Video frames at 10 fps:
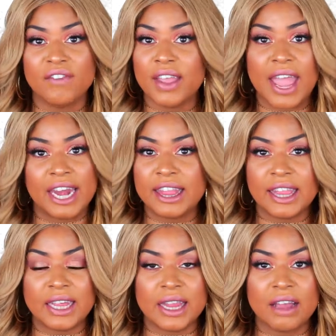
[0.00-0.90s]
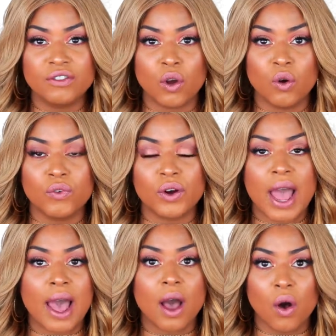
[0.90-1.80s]
have anything left
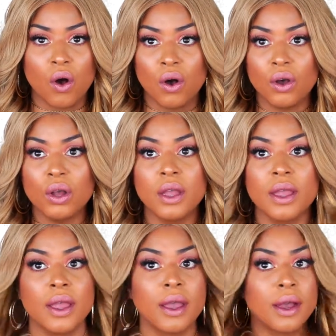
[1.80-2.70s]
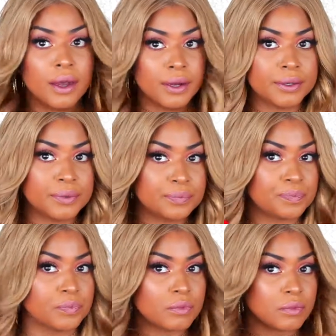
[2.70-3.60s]
over at all,
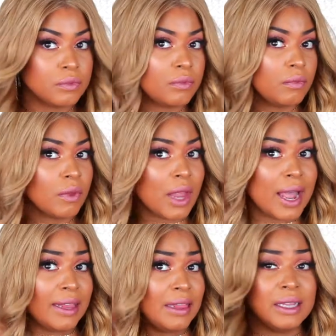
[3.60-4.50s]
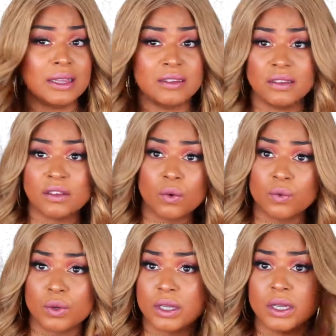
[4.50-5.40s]
I think this is a
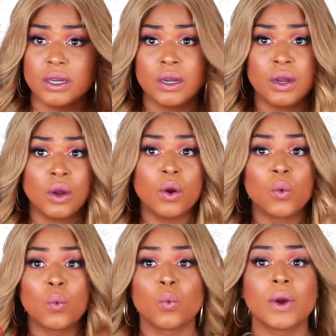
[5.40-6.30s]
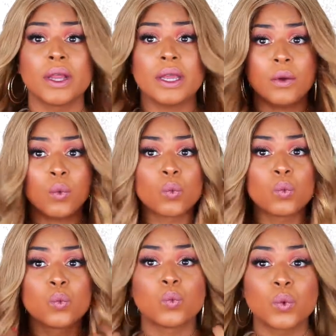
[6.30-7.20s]
really, really,
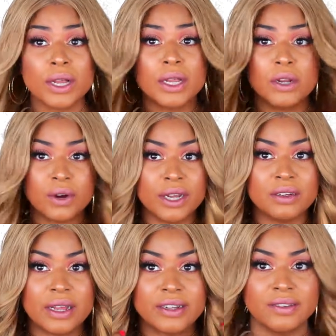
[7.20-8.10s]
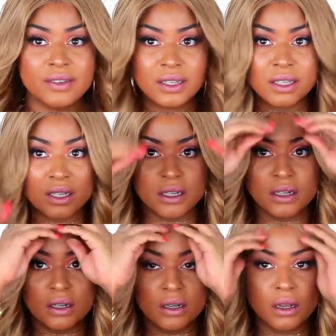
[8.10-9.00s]
really great density,
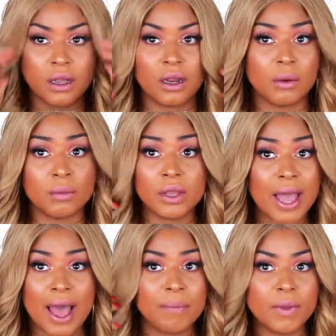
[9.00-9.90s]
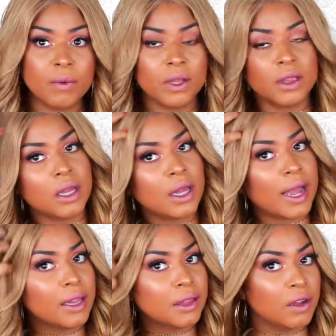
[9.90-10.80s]
and I'm really happy with it.
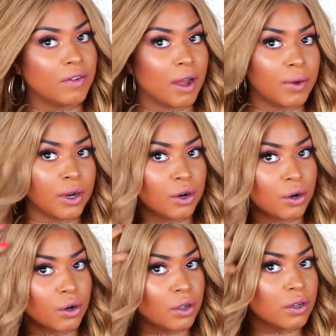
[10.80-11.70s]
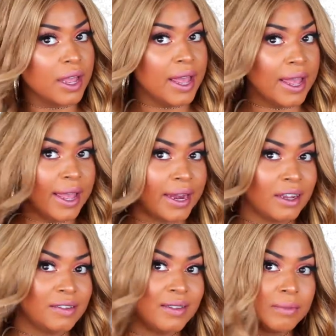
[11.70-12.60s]
I love how it curled. It
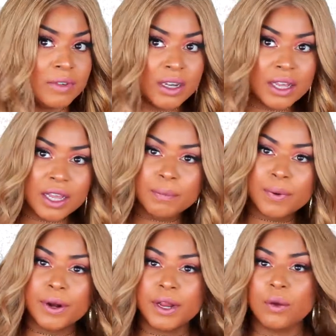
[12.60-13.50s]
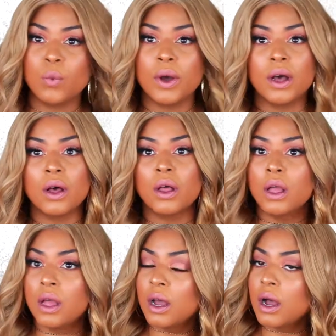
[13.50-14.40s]
accepted heat pretty well.
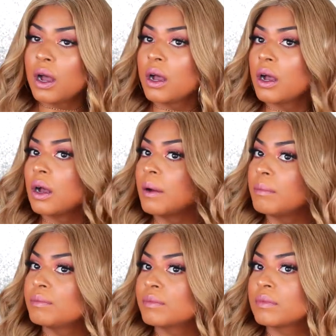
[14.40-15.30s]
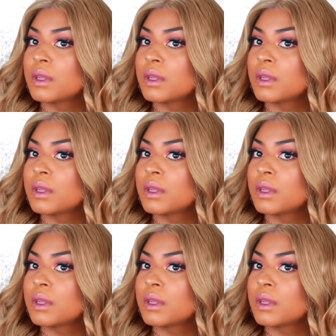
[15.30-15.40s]
I